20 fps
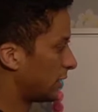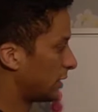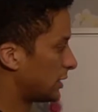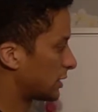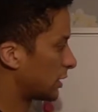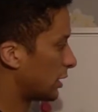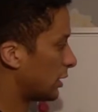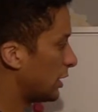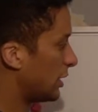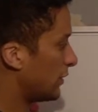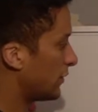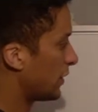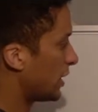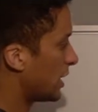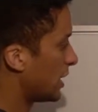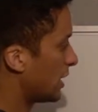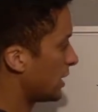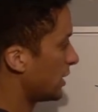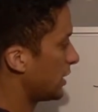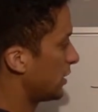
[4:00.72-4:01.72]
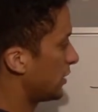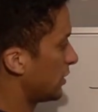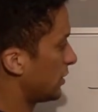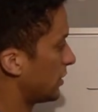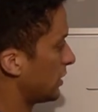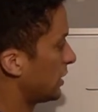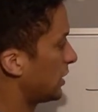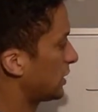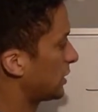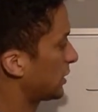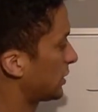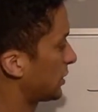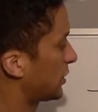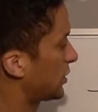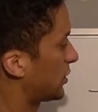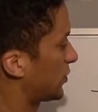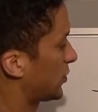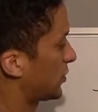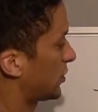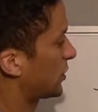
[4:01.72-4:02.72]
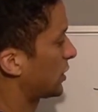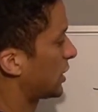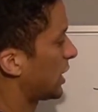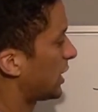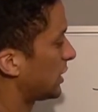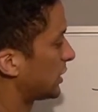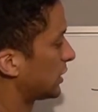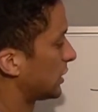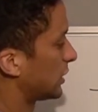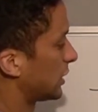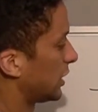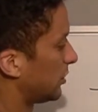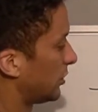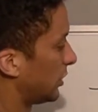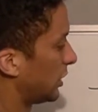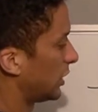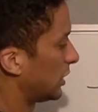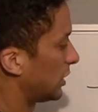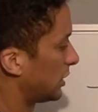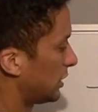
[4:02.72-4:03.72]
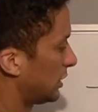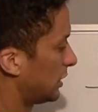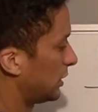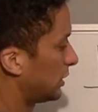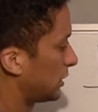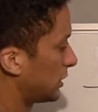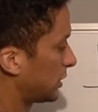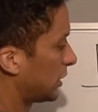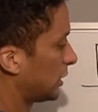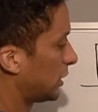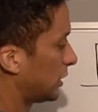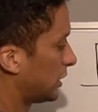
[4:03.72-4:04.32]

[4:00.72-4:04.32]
So let's change this number. Let's